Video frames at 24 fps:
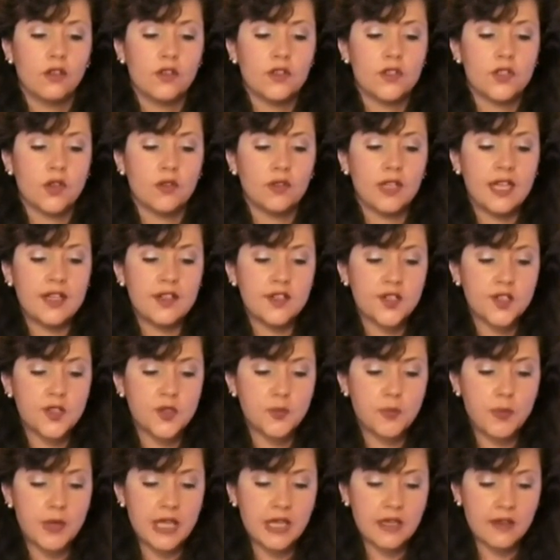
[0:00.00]
So let us
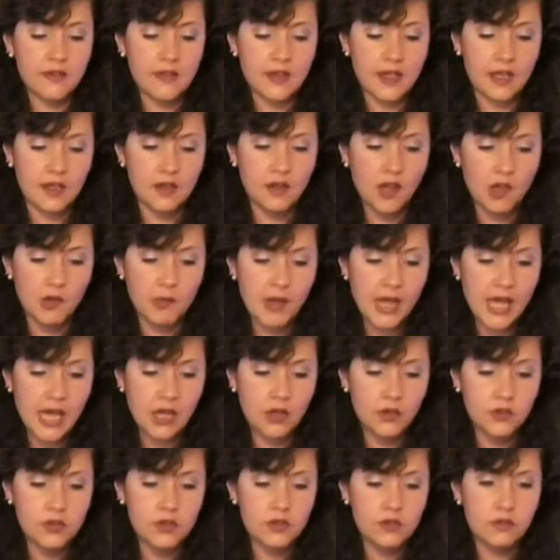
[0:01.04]
speak then
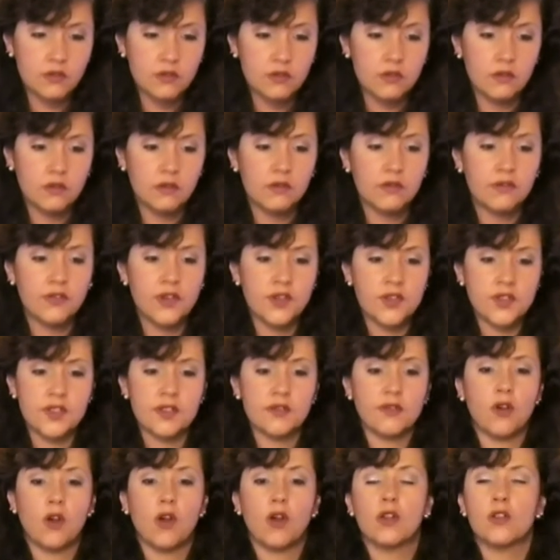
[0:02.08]
about, first
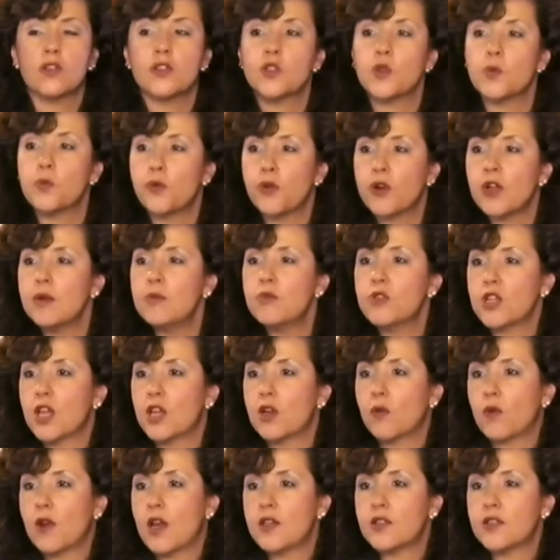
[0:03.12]
of all, supreme
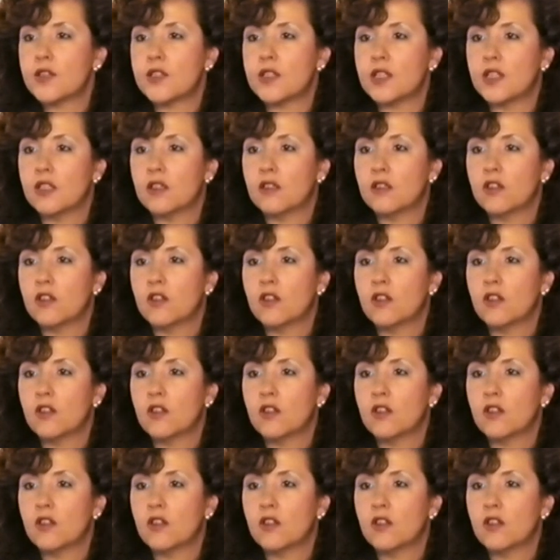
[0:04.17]
generosity.